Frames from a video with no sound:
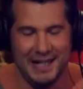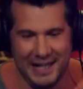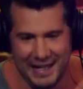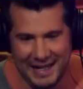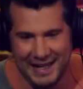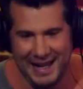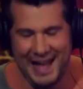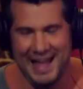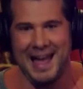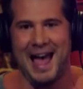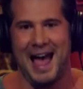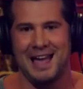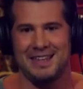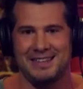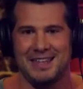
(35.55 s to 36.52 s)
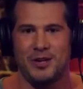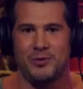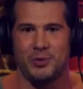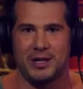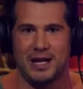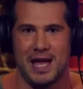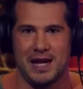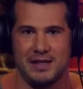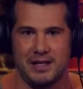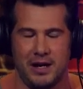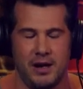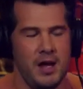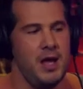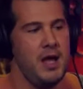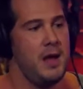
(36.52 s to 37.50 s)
I think we're kind of there.